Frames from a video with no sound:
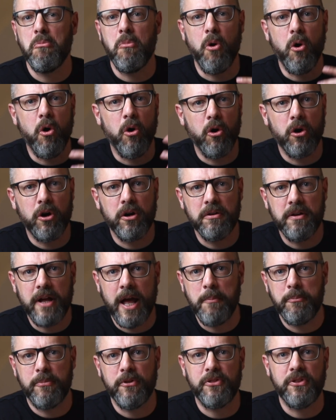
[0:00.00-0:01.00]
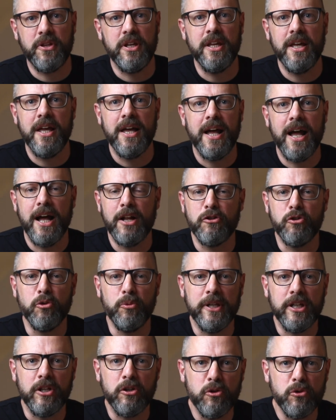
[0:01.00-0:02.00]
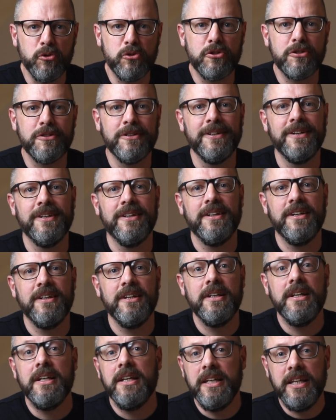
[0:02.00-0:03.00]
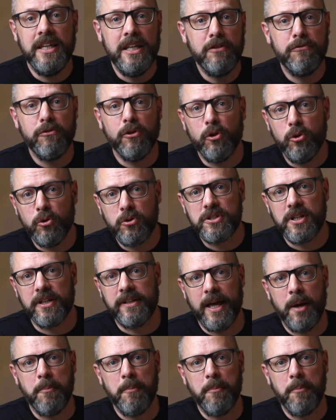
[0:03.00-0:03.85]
or empathy and doing good? He even looks at